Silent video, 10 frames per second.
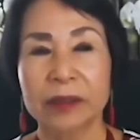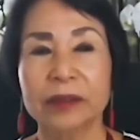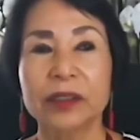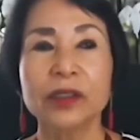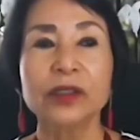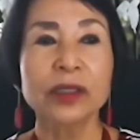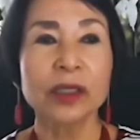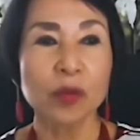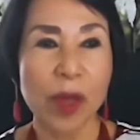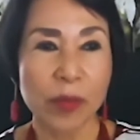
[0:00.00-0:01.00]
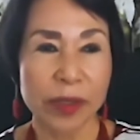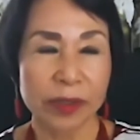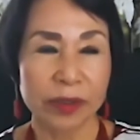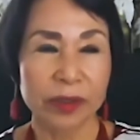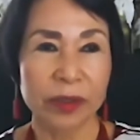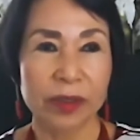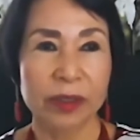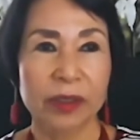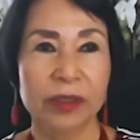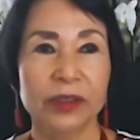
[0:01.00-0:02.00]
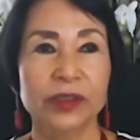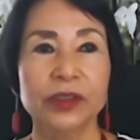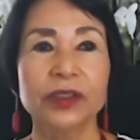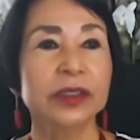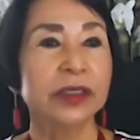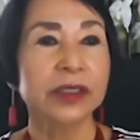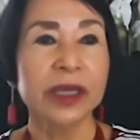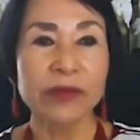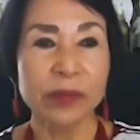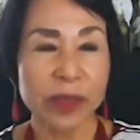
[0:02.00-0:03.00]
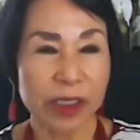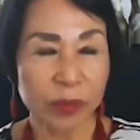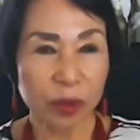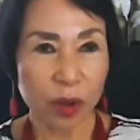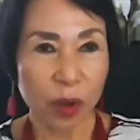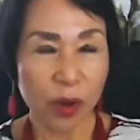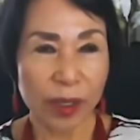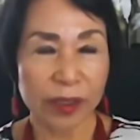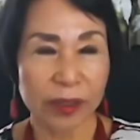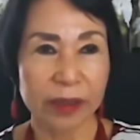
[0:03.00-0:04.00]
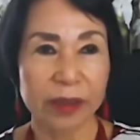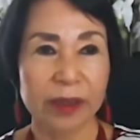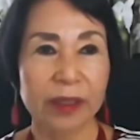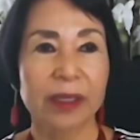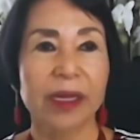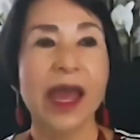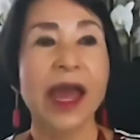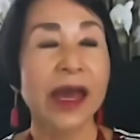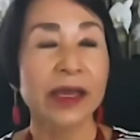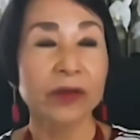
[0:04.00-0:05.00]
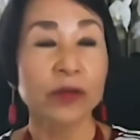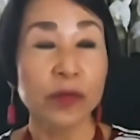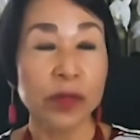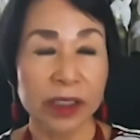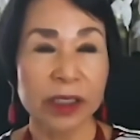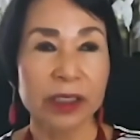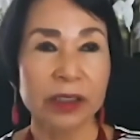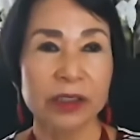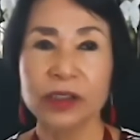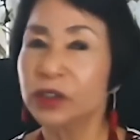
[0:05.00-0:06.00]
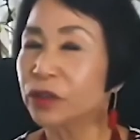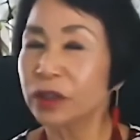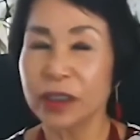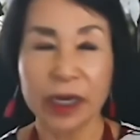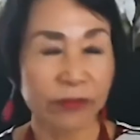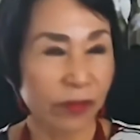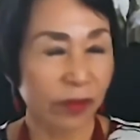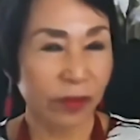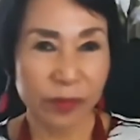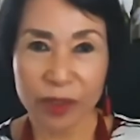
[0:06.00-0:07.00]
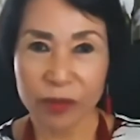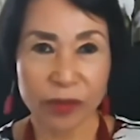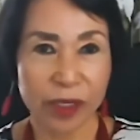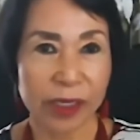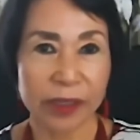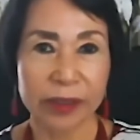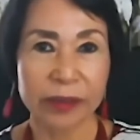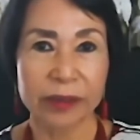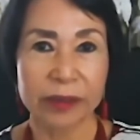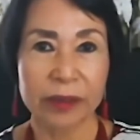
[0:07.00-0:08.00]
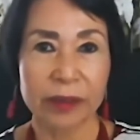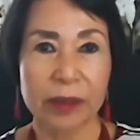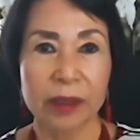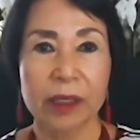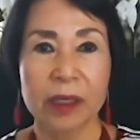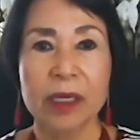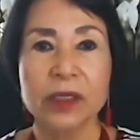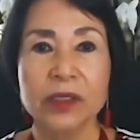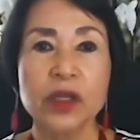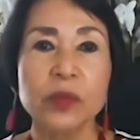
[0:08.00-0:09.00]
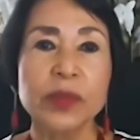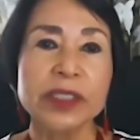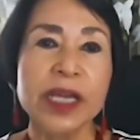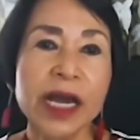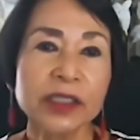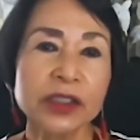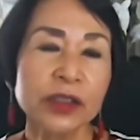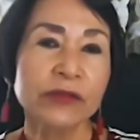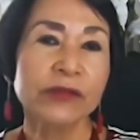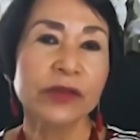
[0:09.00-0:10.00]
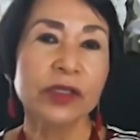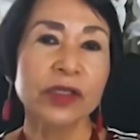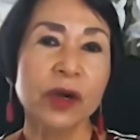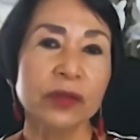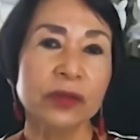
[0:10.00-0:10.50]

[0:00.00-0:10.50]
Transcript: nuclear weapons should never be deployed and really should never be created. So the potential for the total